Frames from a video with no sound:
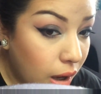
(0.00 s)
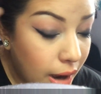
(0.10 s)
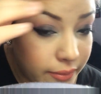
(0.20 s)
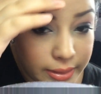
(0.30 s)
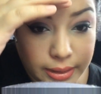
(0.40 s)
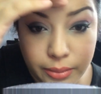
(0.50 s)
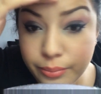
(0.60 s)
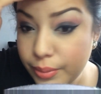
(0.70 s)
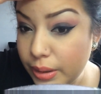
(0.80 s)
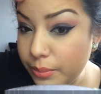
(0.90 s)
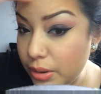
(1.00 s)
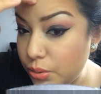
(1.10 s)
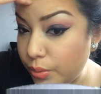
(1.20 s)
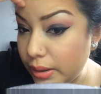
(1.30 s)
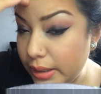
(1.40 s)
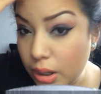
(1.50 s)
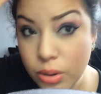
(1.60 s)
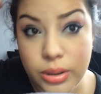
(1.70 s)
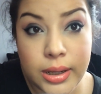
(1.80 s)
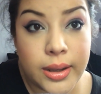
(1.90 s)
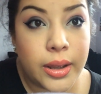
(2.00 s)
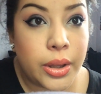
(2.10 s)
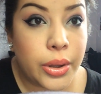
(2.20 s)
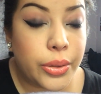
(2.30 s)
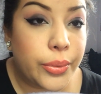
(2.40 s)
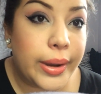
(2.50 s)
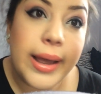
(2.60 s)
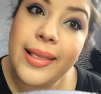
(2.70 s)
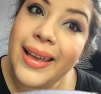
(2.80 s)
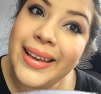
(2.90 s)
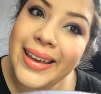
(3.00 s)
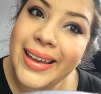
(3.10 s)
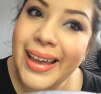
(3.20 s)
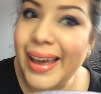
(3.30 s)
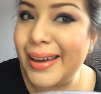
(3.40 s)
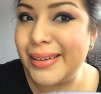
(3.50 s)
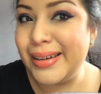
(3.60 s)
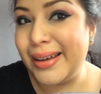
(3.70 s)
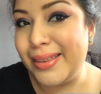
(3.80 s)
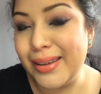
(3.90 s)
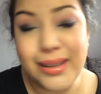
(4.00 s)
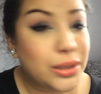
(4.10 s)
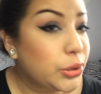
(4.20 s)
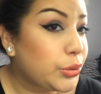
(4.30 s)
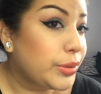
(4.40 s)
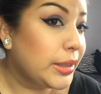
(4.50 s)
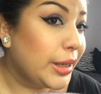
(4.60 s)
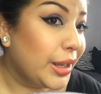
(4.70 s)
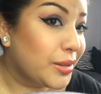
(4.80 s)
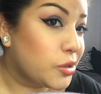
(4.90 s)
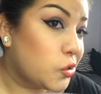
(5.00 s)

Everything pretty much worked out the way I like it, and I think it looks really good.